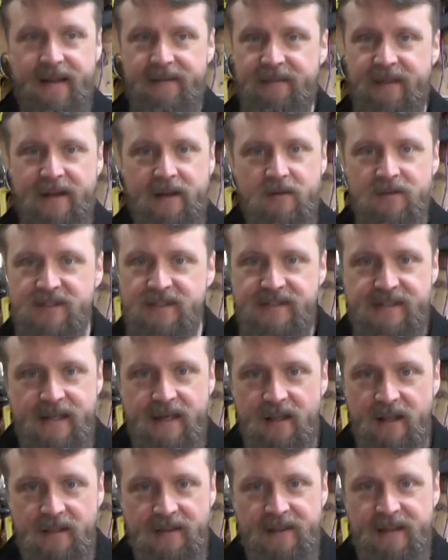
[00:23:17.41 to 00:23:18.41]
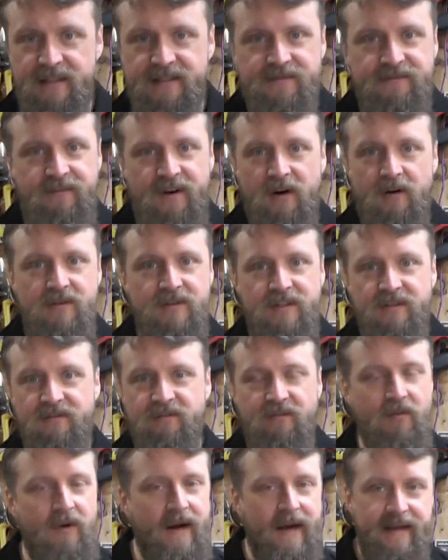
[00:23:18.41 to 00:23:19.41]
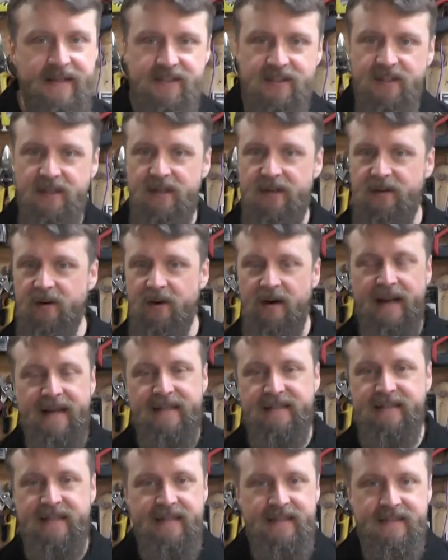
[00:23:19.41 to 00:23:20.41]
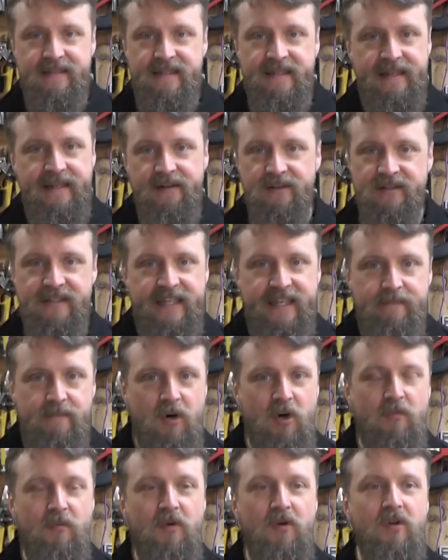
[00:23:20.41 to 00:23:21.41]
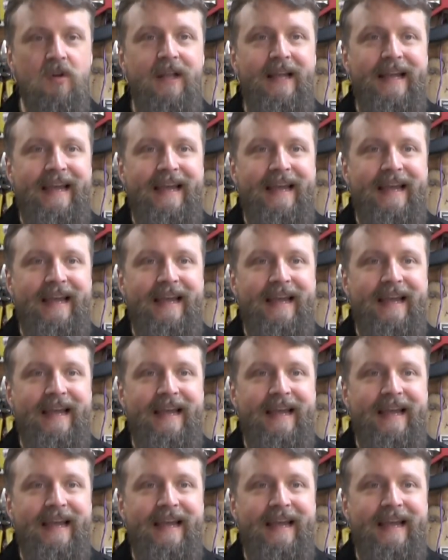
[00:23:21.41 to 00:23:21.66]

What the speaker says: They don't sell these phones at Verizon or AT&T or T-Mobile.